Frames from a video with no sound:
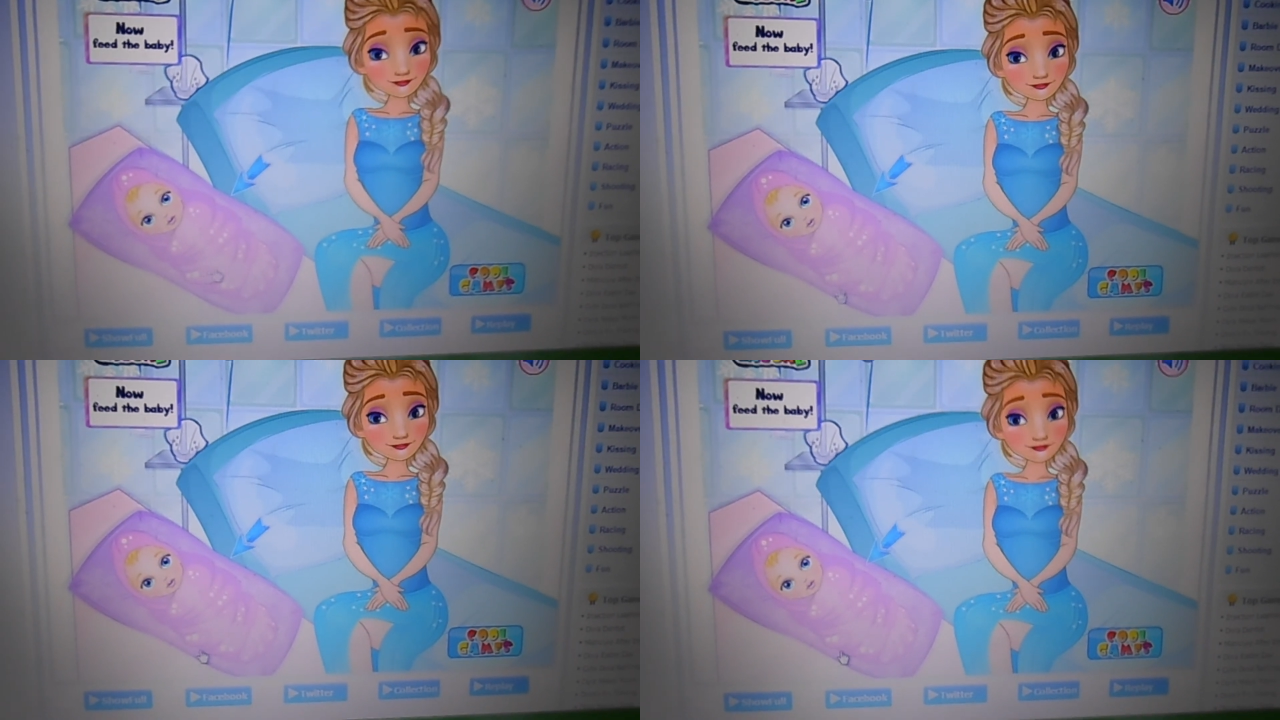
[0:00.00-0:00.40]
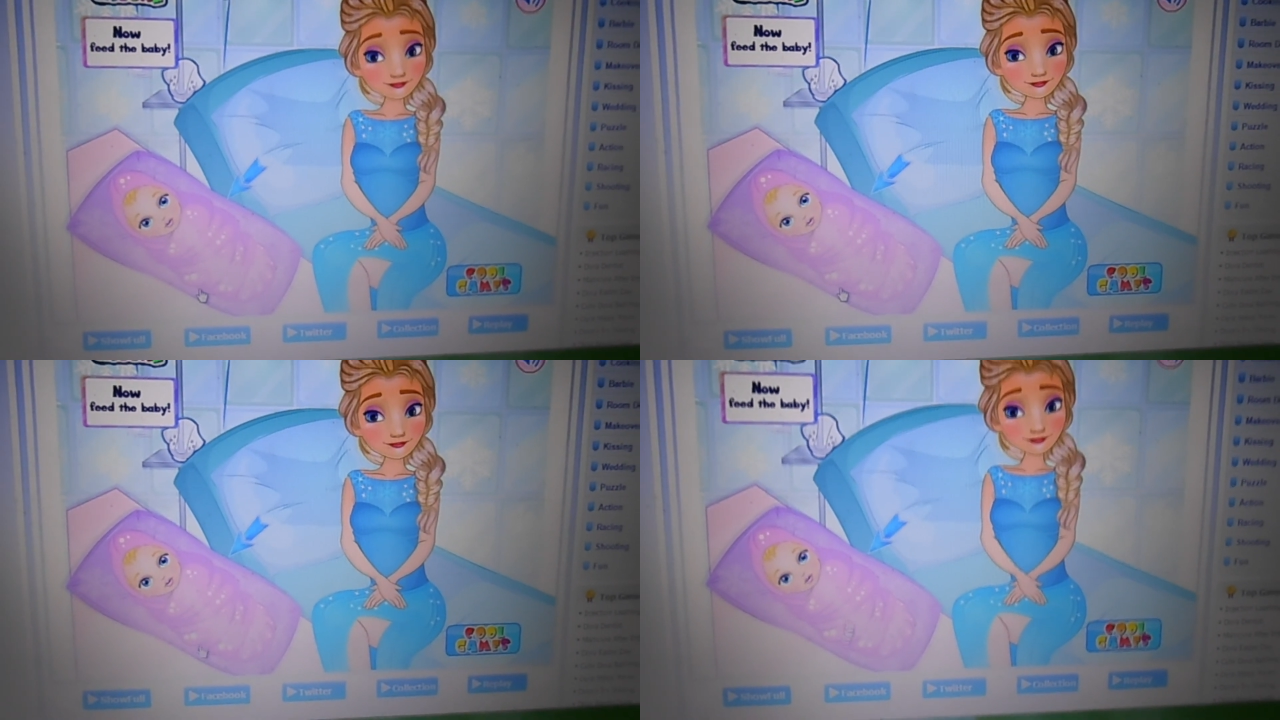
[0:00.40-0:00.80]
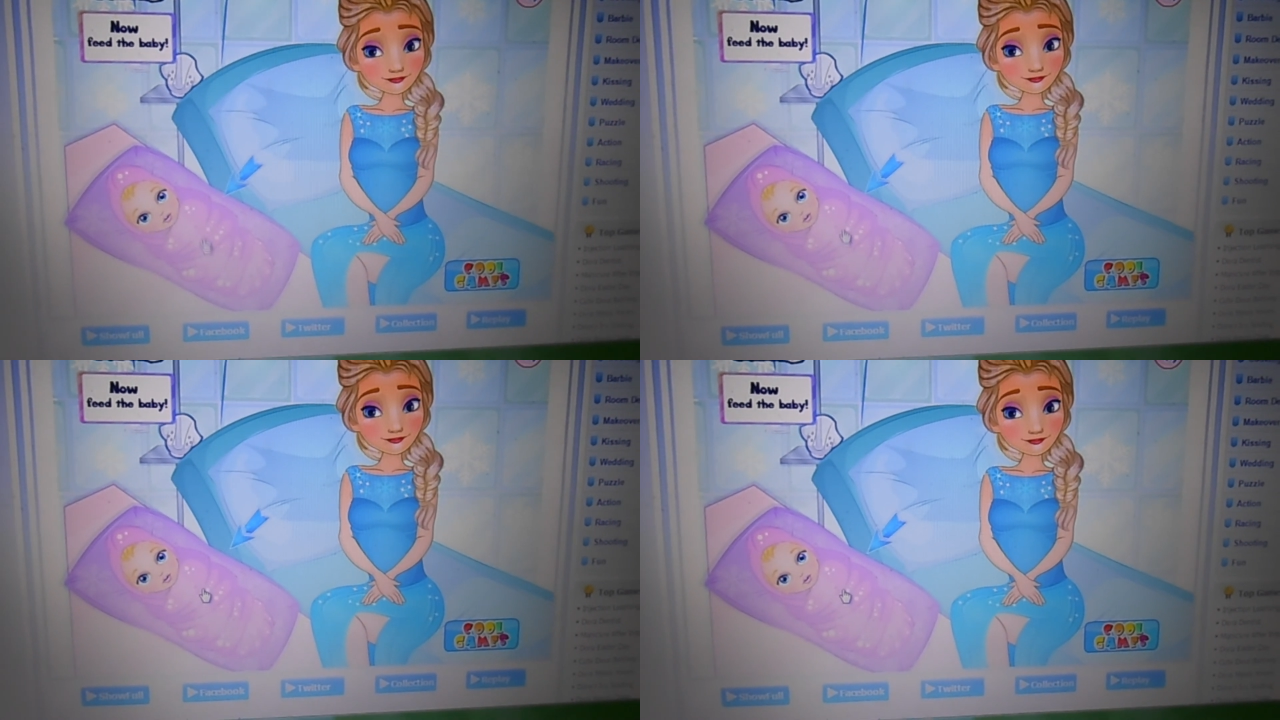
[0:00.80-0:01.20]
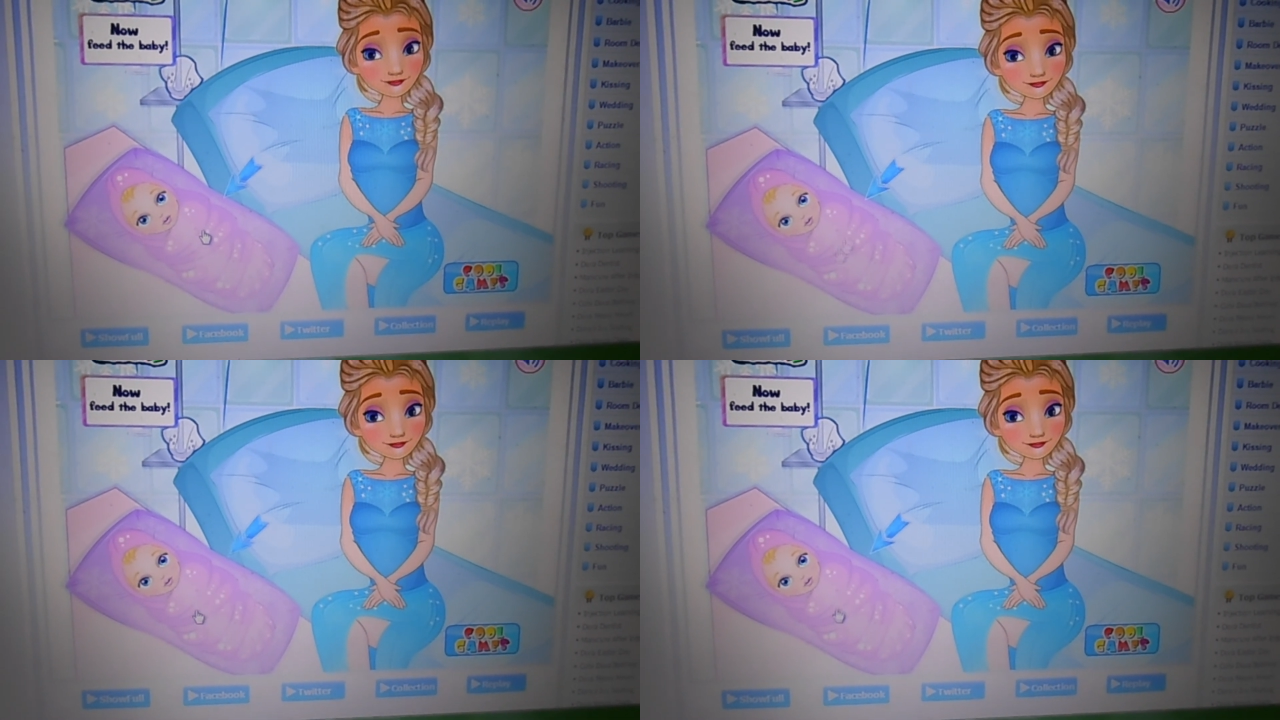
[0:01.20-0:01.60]
gosh.
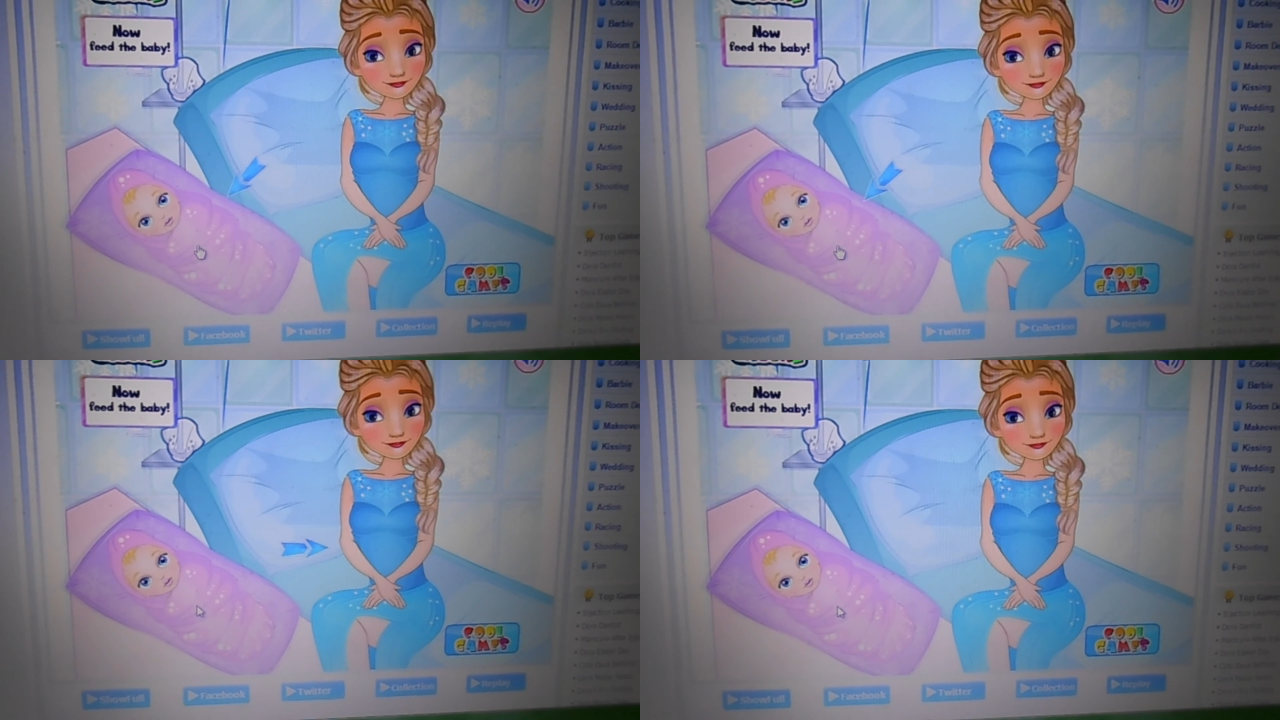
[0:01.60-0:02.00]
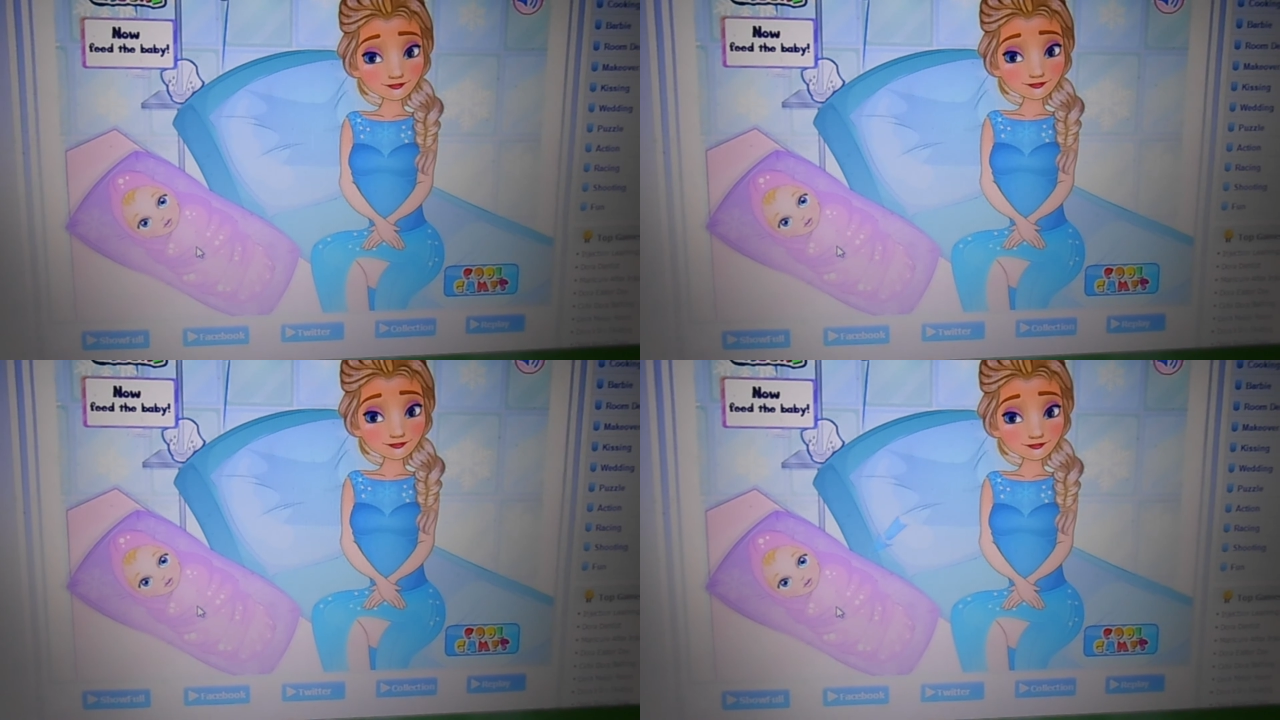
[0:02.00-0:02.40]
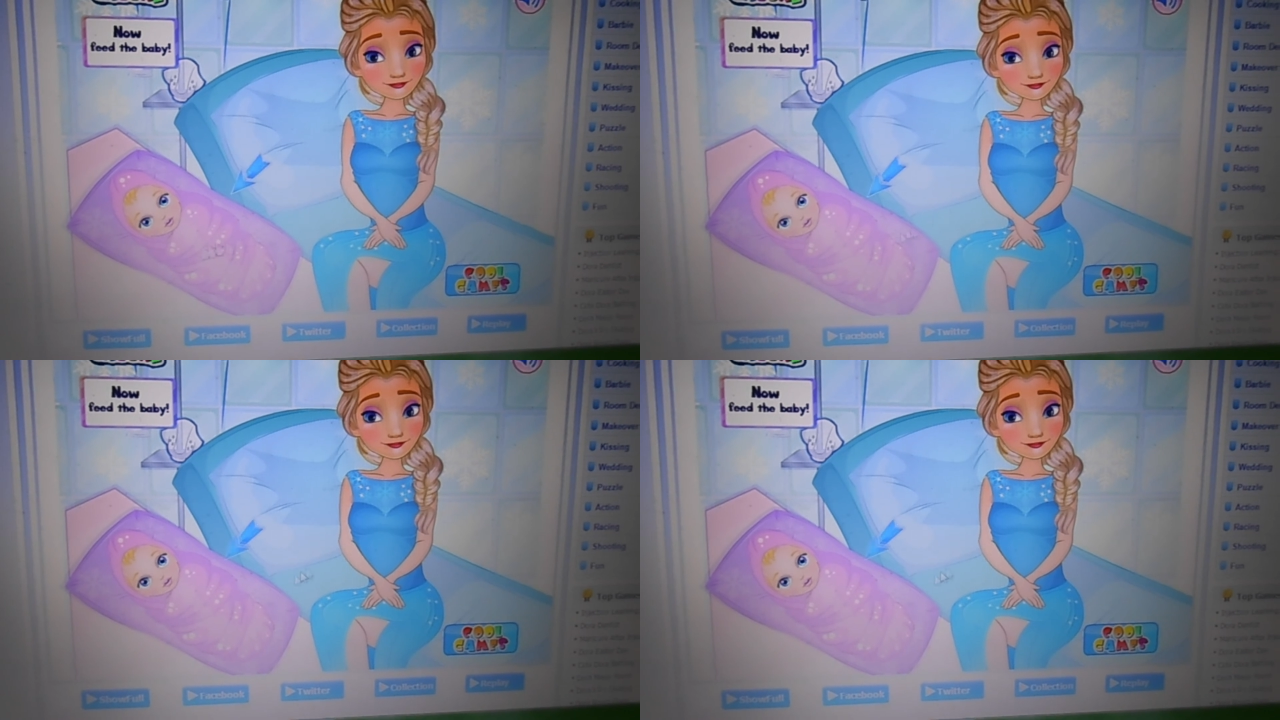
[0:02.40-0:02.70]
Do it yourself, Elsa.